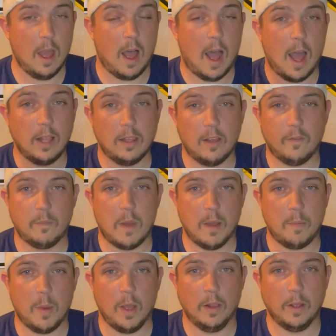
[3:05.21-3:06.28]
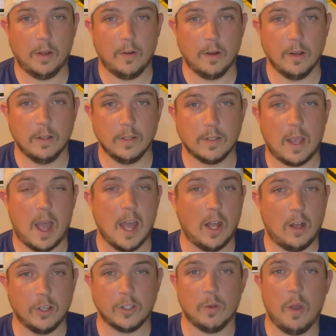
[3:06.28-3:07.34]
I love my pellet grills. I
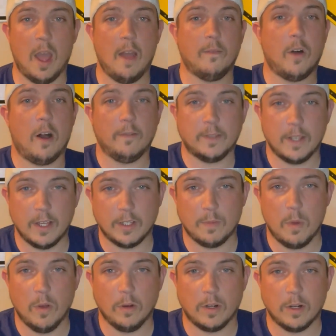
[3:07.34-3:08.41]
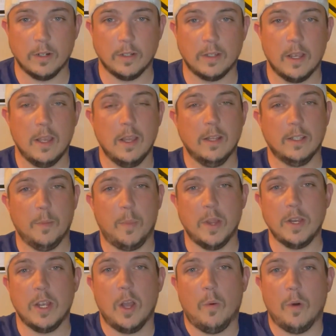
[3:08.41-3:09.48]
also have offset smokers.
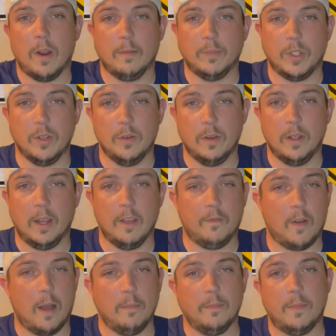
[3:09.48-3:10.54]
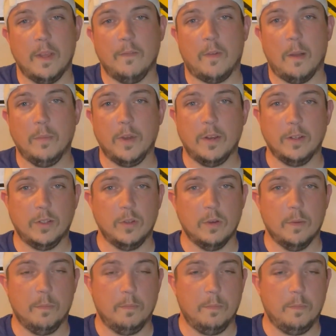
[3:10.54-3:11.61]
Depending on what I'm doing, if I'm going to do
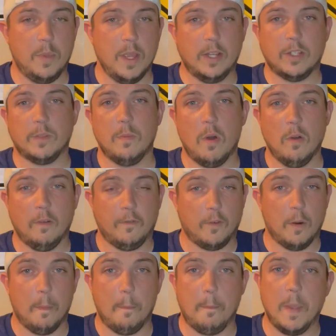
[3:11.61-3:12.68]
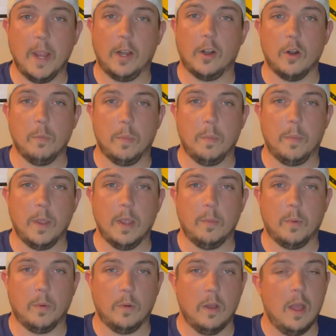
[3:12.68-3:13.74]
a big smoke for a big group of
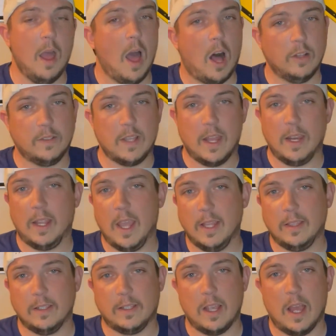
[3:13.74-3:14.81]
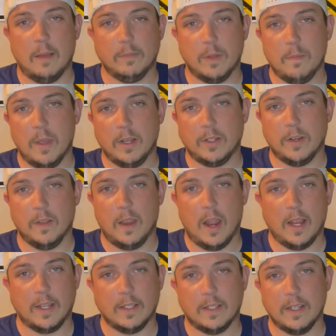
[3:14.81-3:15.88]
people, I'll dedicate the time to make sure that I
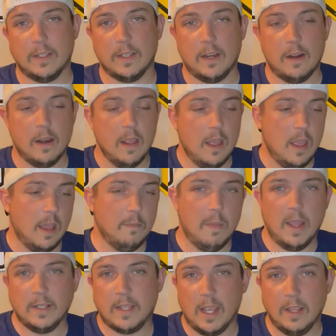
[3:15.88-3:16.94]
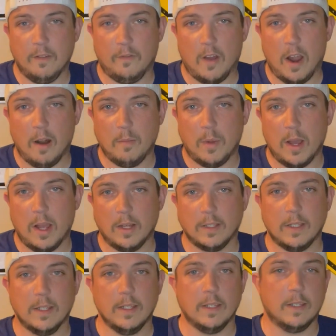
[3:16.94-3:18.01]
can sit there and maintain the
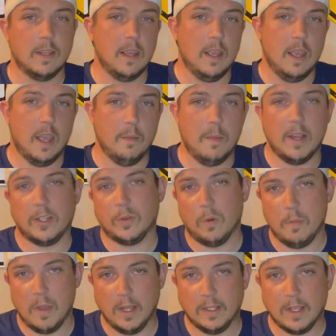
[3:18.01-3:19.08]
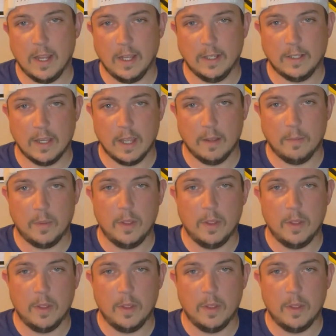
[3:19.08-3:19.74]
fireboxes and make sure we're maintaining temp.